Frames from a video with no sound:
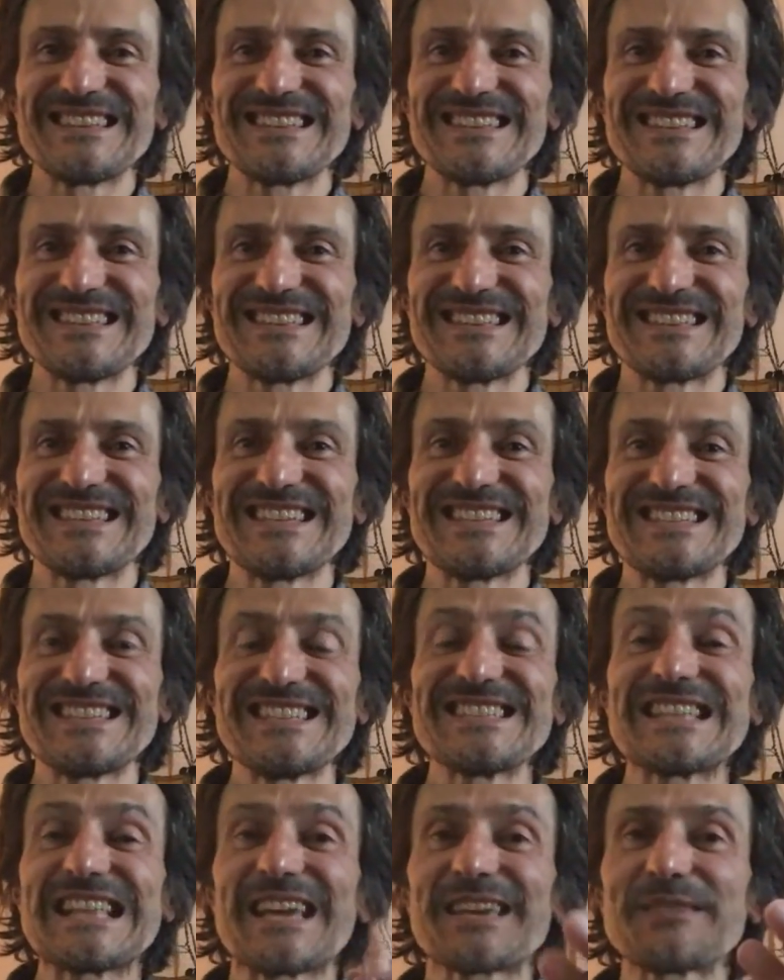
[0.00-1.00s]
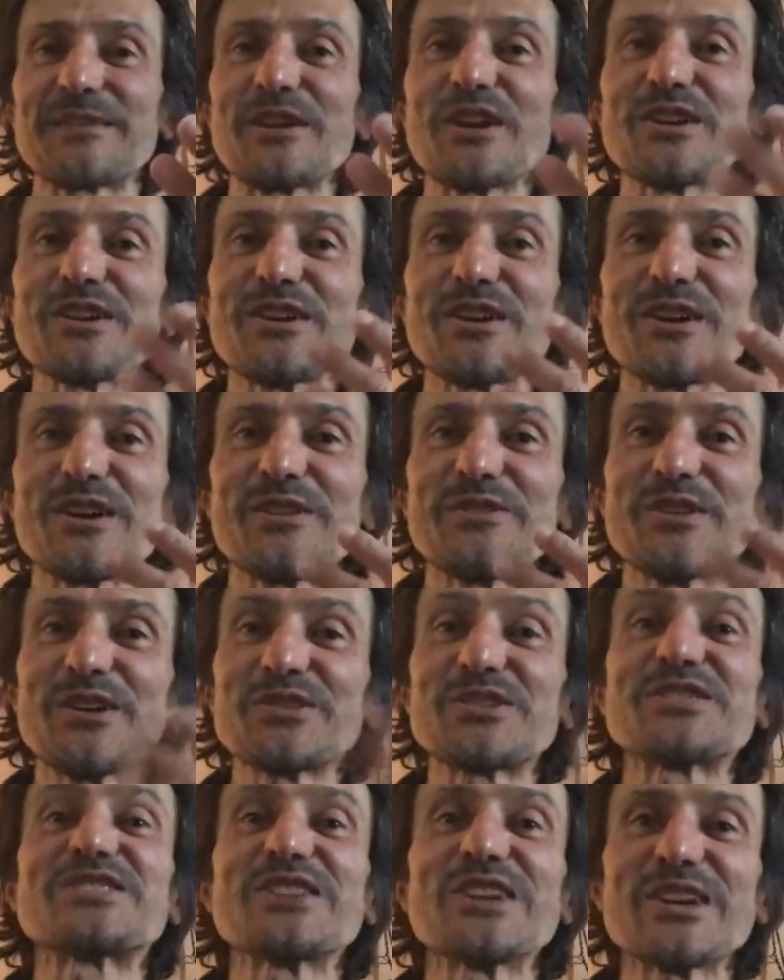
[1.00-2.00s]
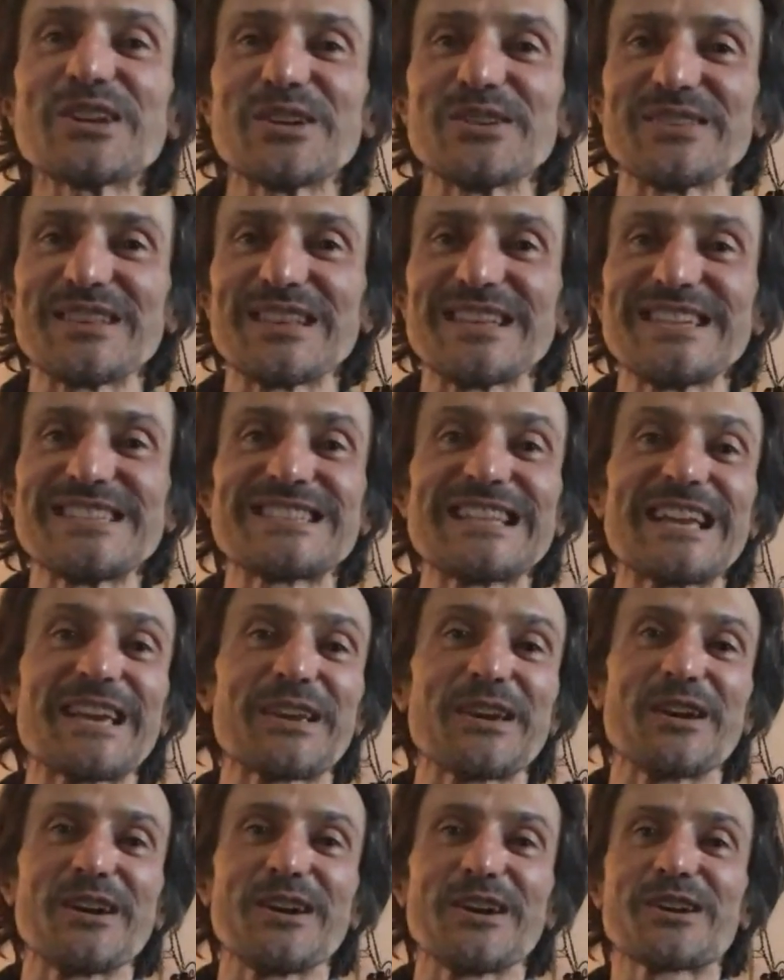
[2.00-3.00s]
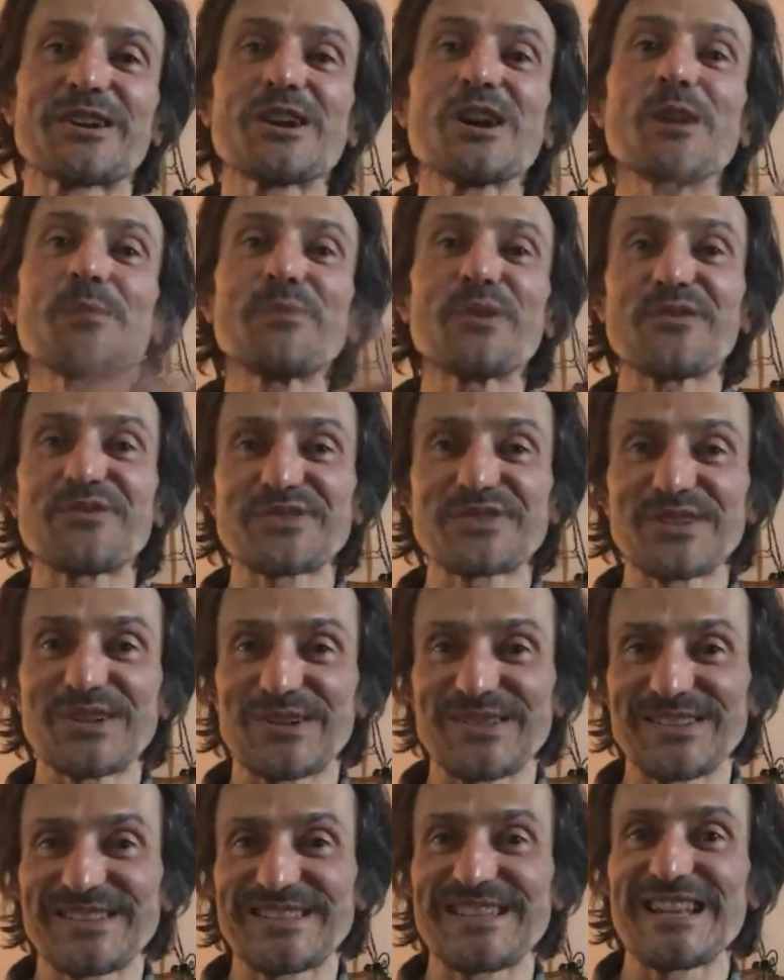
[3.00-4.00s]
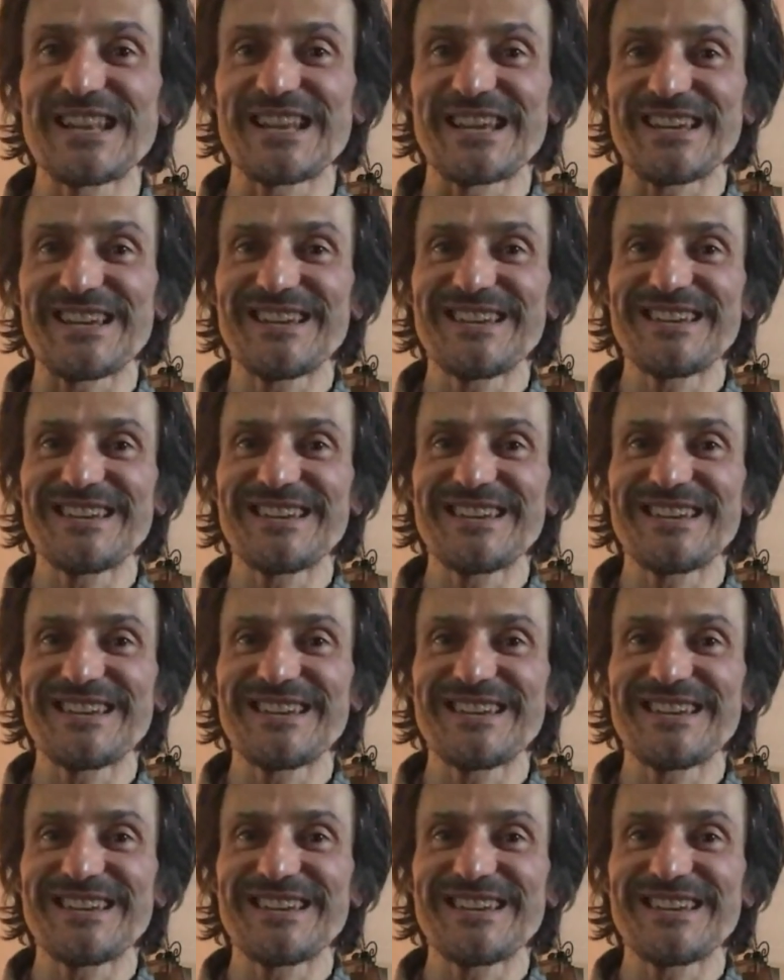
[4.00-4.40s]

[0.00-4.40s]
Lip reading: This is like not a second, it's like a couple of seconds delay.